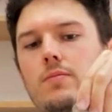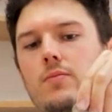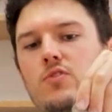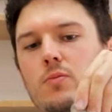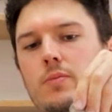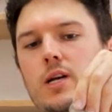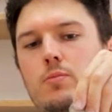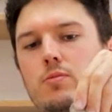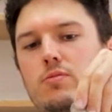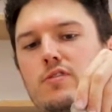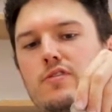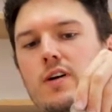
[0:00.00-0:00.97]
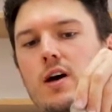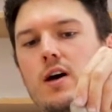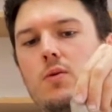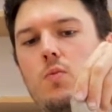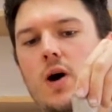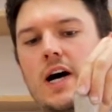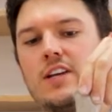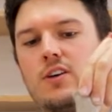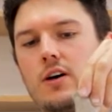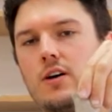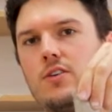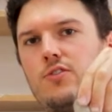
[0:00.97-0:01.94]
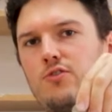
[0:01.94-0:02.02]
Some people prefer
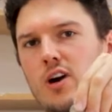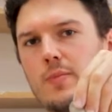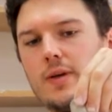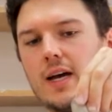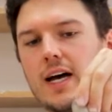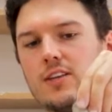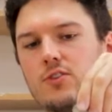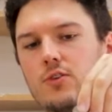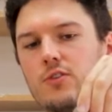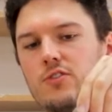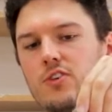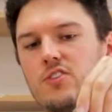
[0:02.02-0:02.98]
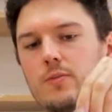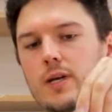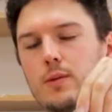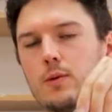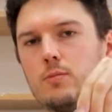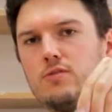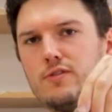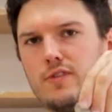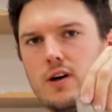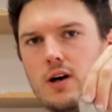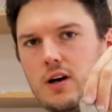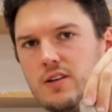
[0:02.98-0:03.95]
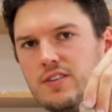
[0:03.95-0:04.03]
wider, strappier handles, other people
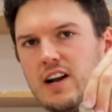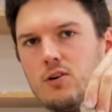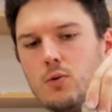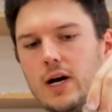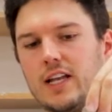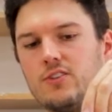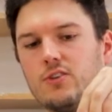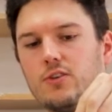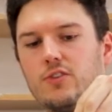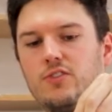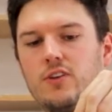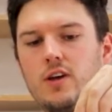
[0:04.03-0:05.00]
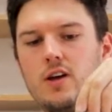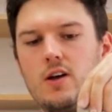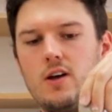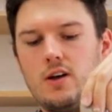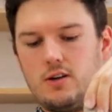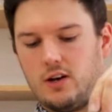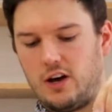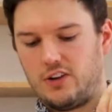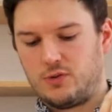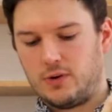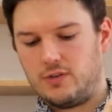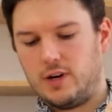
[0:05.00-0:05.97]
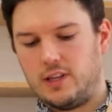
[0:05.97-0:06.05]
prefer narrower handles.
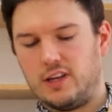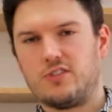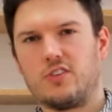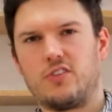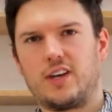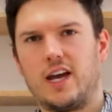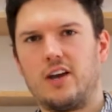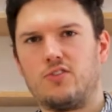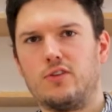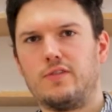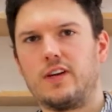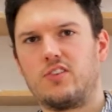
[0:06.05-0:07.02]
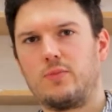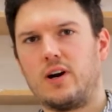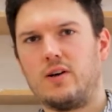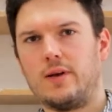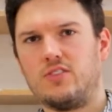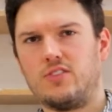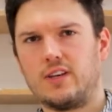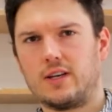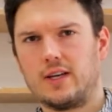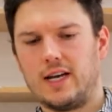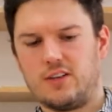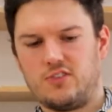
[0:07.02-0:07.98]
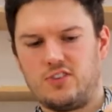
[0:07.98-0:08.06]
So it really is just a case of experimenting
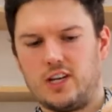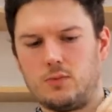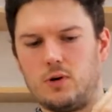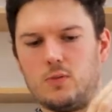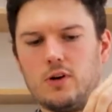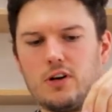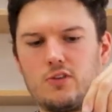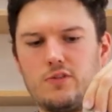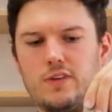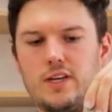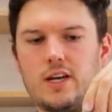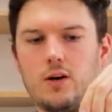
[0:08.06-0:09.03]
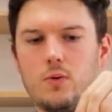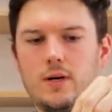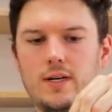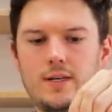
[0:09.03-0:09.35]
and seeing what works for you.